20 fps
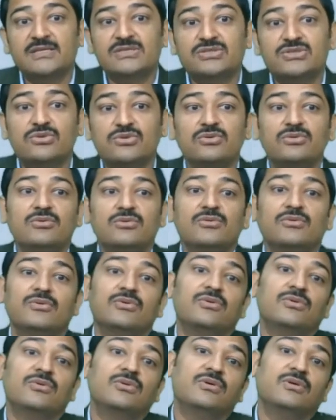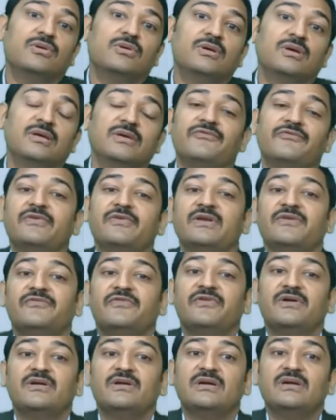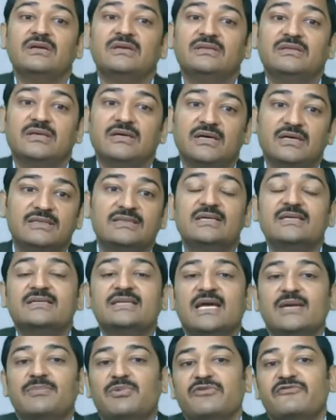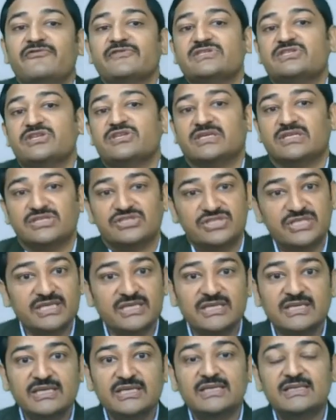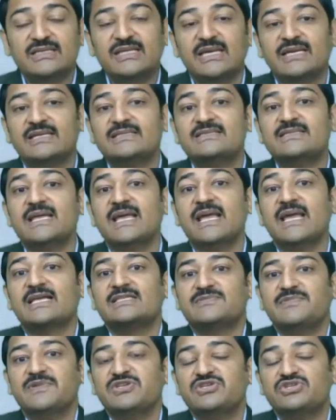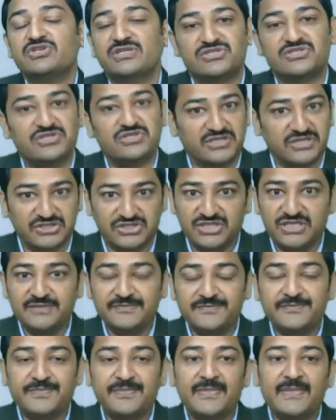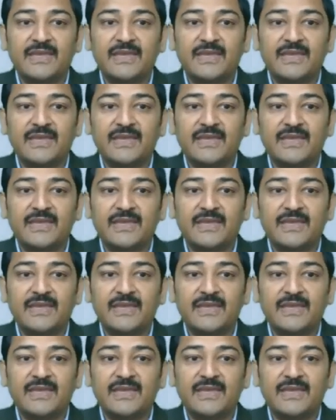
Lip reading: So if we refer the other type of strategy, that is the expansion strategy.